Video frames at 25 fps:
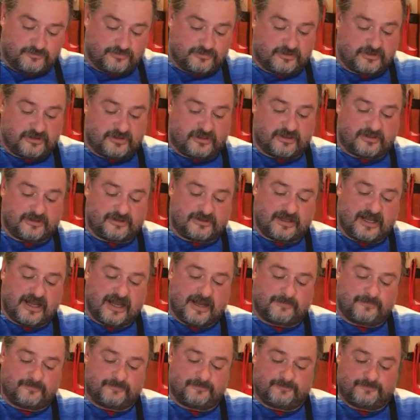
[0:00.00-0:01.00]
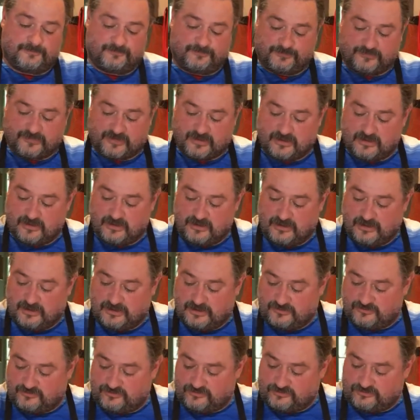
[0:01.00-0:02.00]
put it on top.
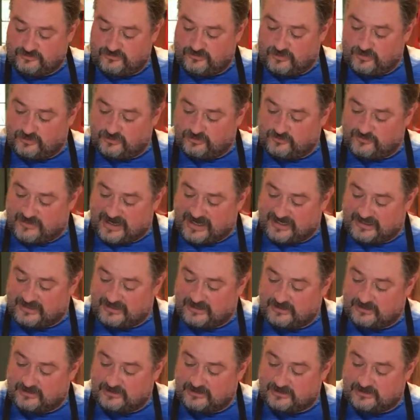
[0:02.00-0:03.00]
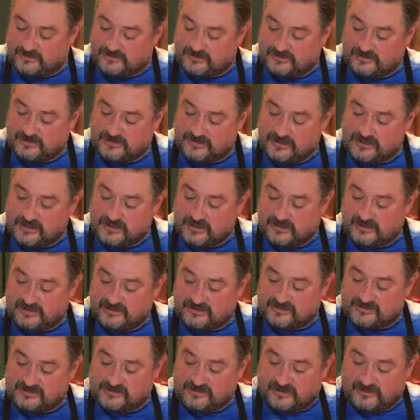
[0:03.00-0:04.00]
To quote my
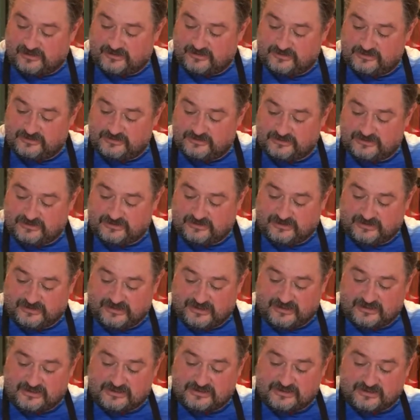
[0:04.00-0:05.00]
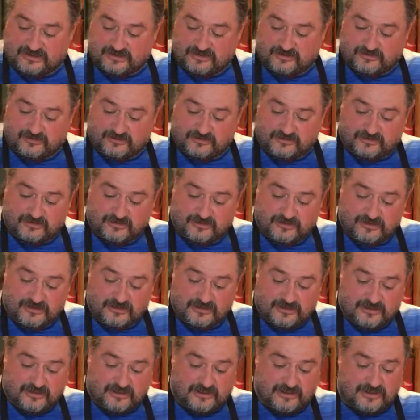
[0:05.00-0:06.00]
son, the lead singer
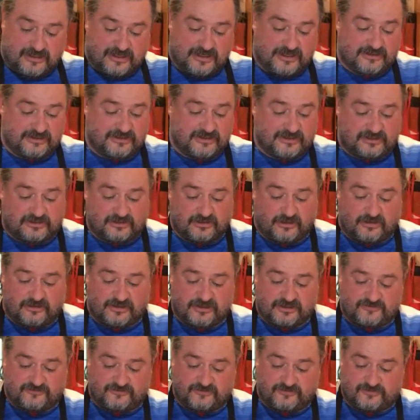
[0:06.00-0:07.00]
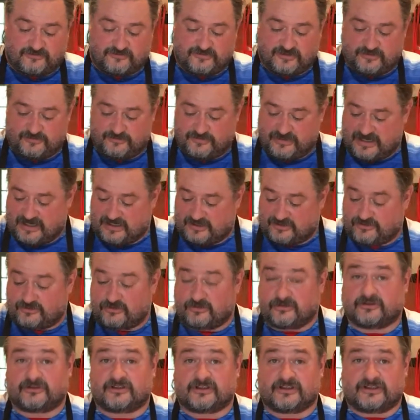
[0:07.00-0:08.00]
and guitarist from the band
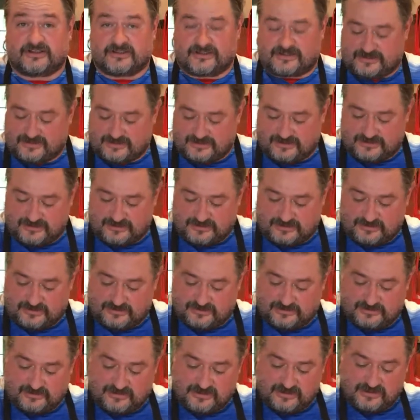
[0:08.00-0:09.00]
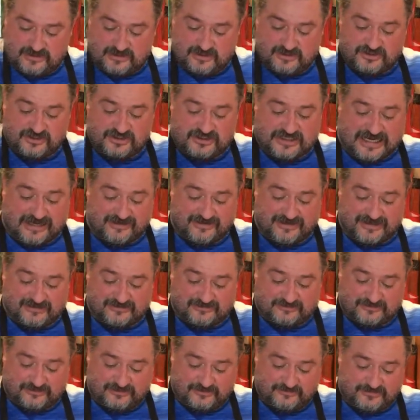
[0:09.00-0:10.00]
called The Dissidents, shout
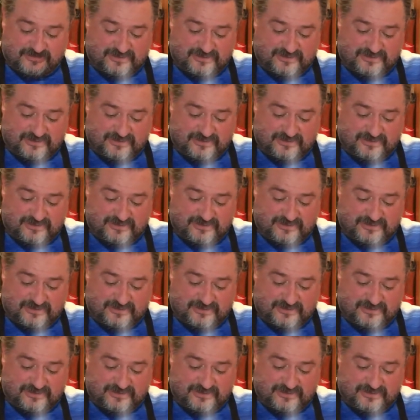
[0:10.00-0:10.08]
out to the